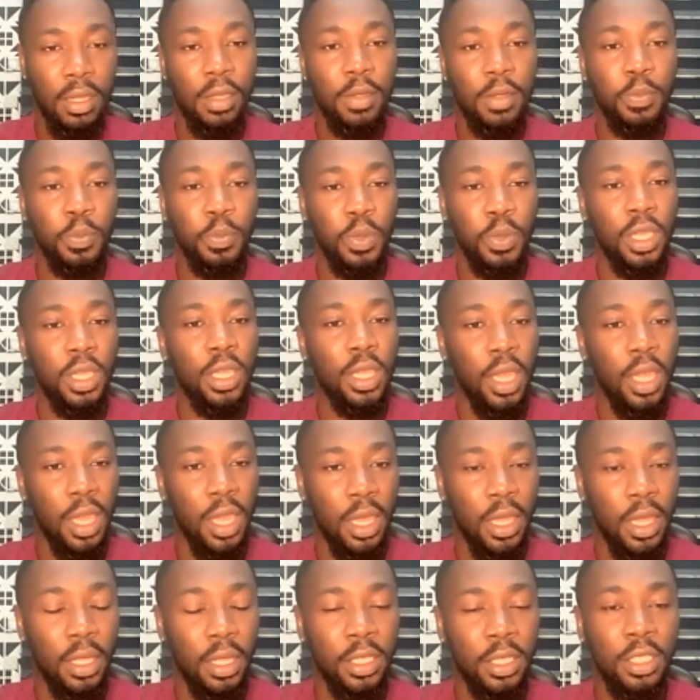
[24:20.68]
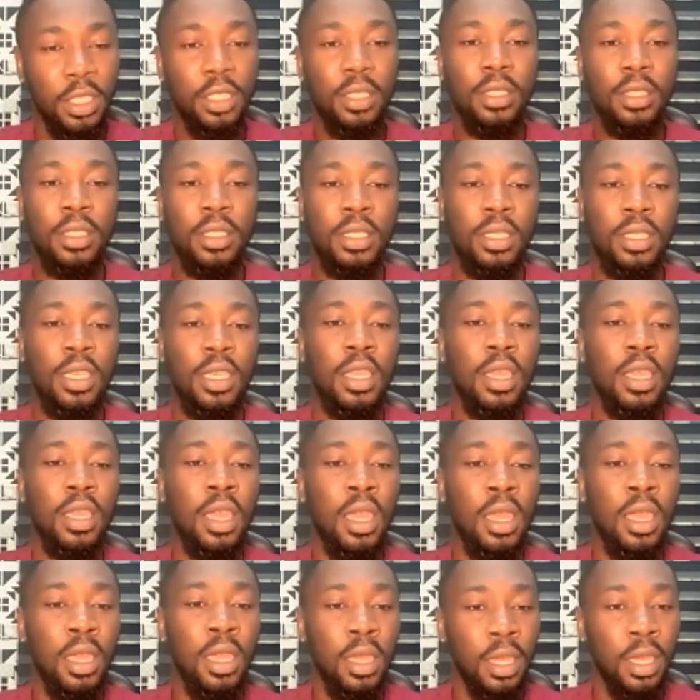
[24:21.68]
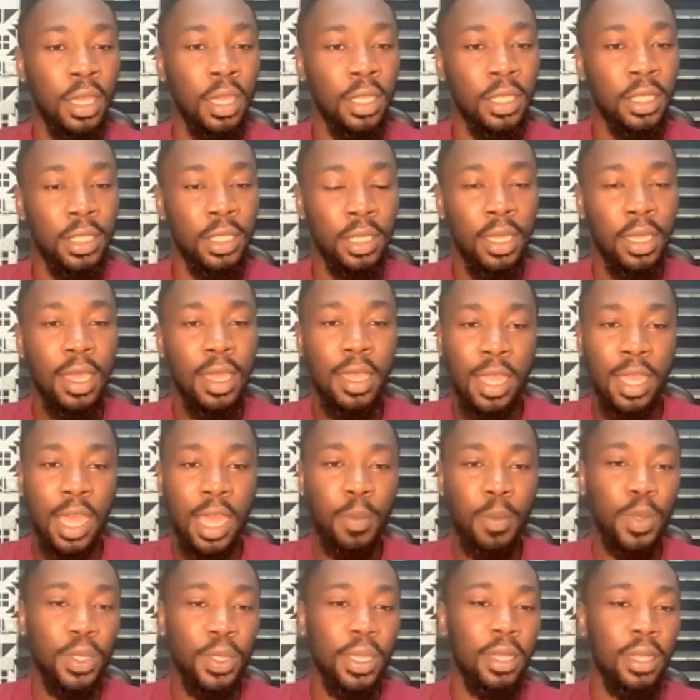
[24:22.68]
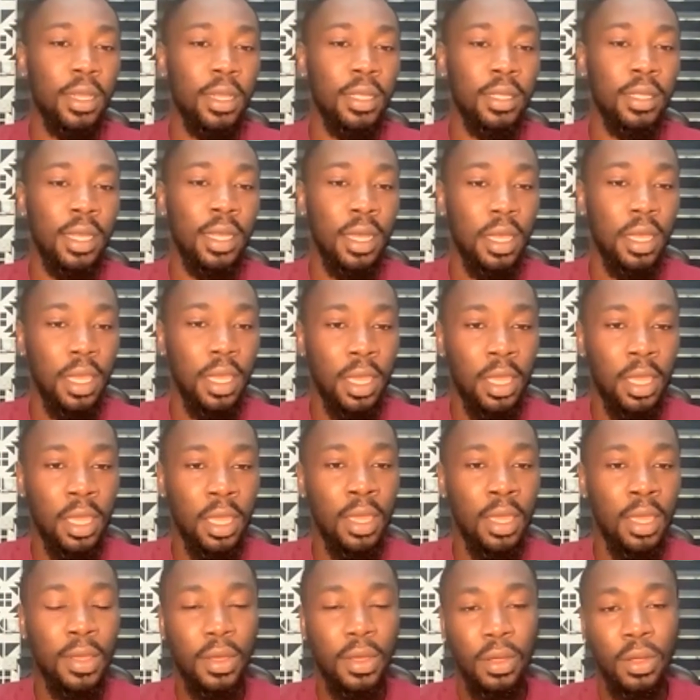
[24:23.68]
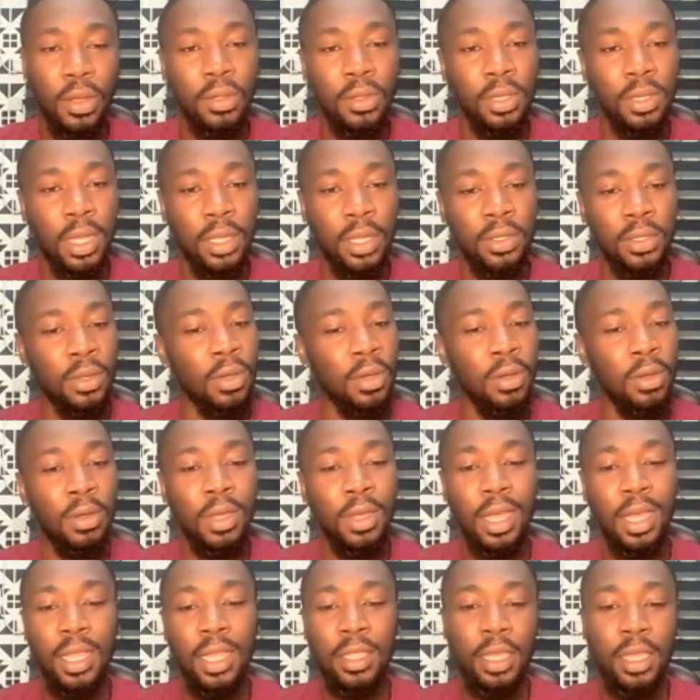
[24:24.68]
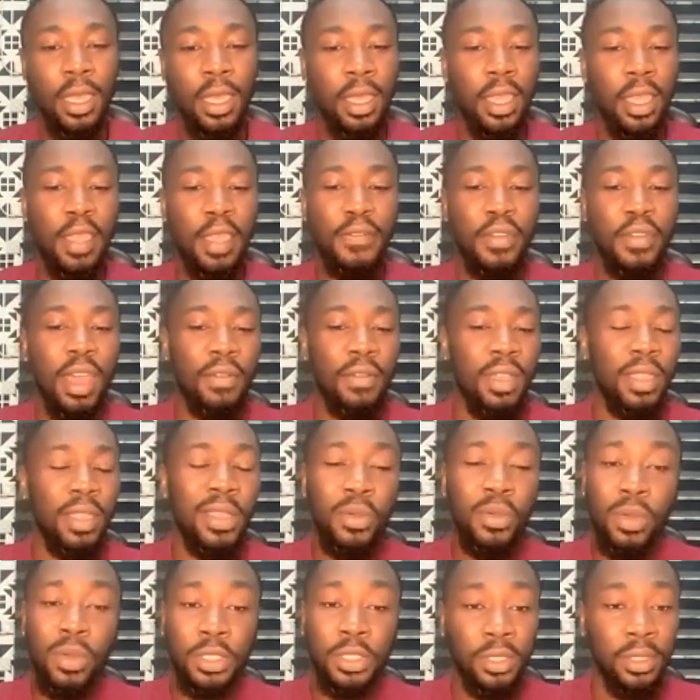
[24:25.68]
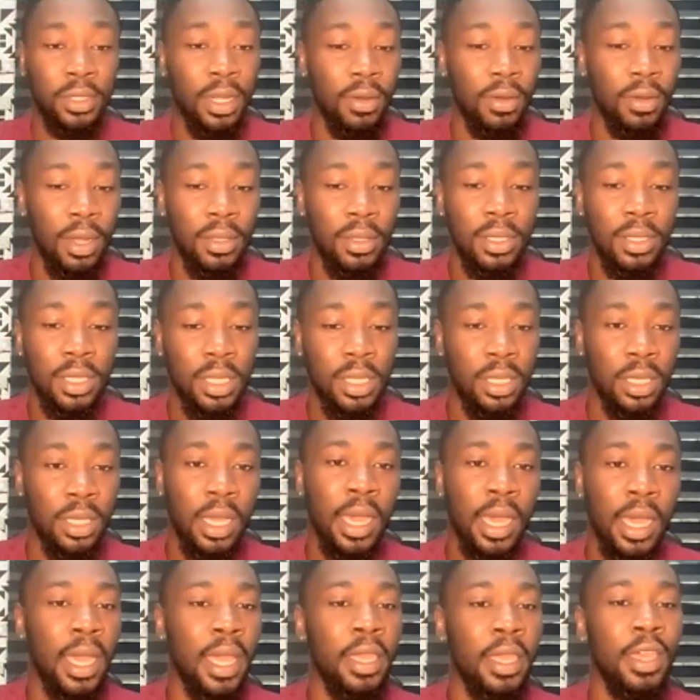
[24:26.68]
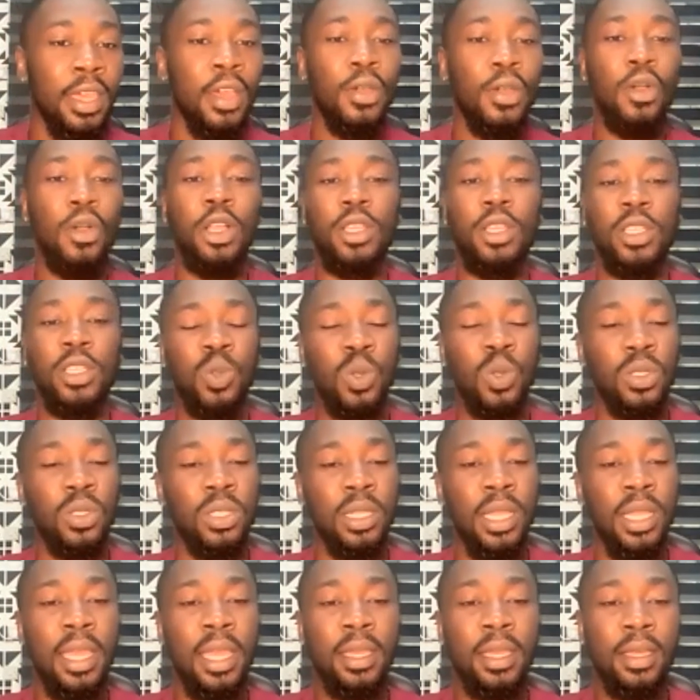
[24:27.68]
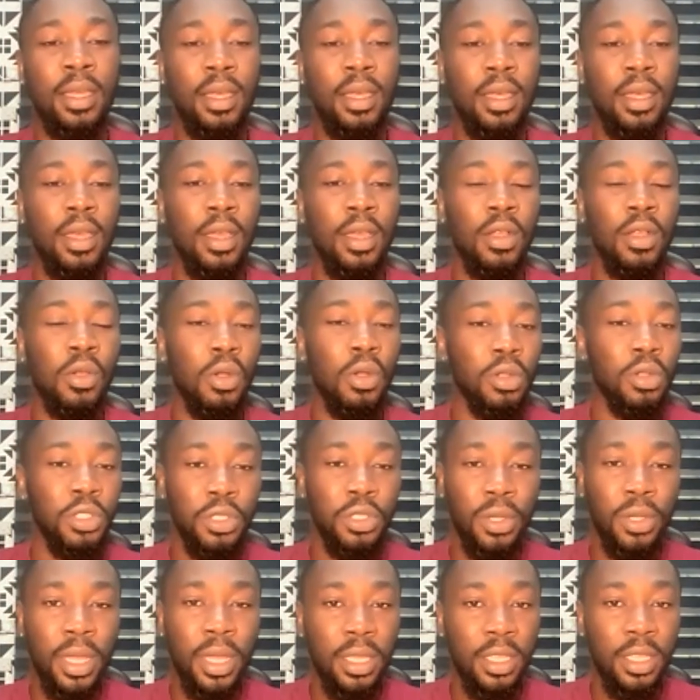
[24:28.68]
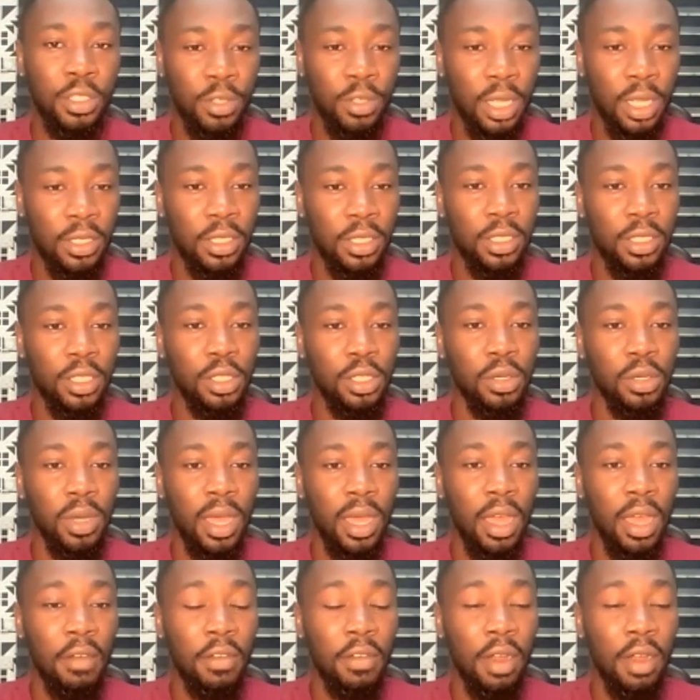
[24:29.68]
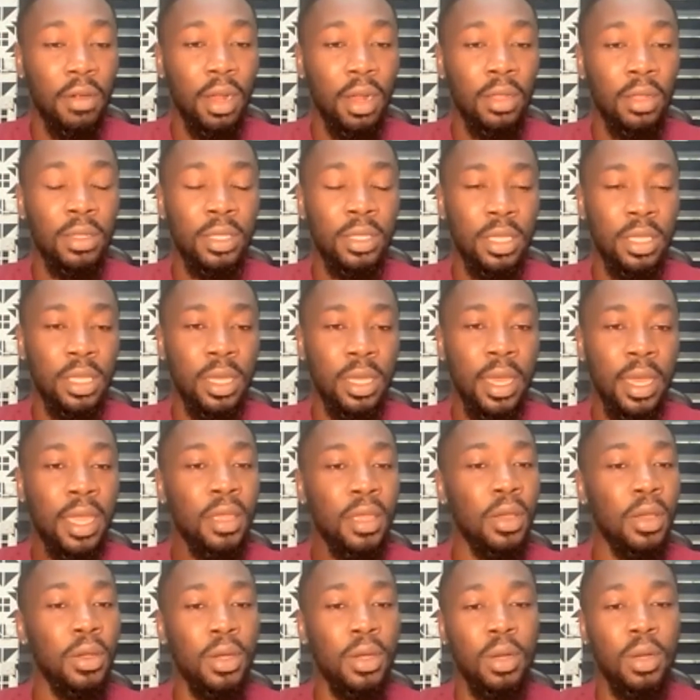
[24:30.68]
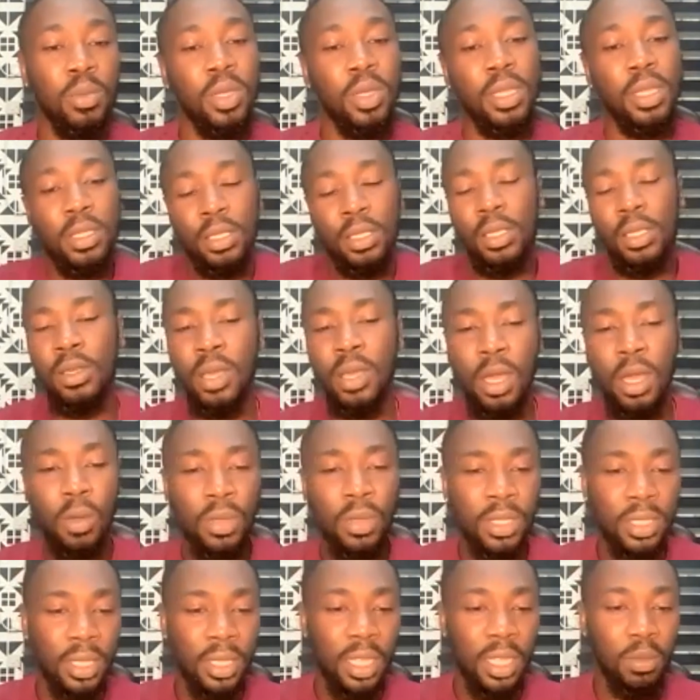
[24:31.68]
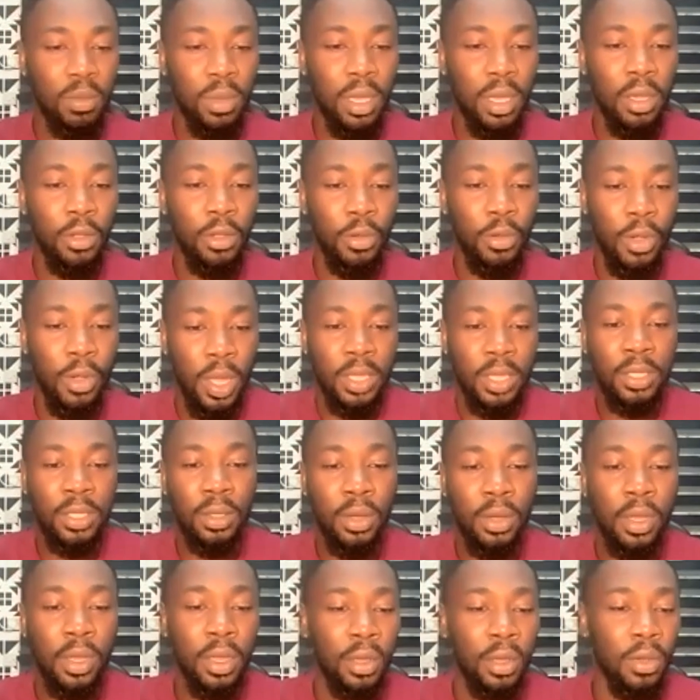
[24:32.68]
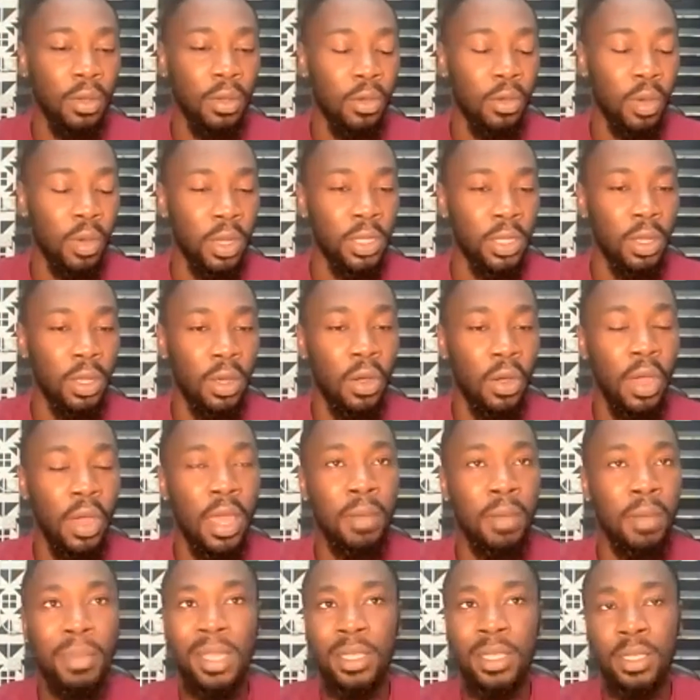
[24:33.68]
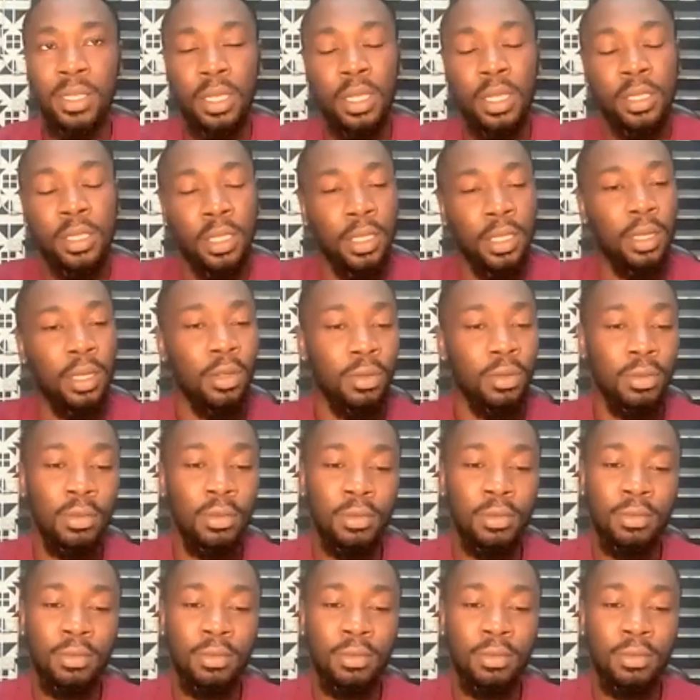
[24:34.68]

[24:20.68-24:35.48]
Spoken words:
JEPHTAH capital letter A_. And yeah, if you have any question around DEI or just want to like go through any strategy you have around DEI in your community, you can always send me a request or a message and I'll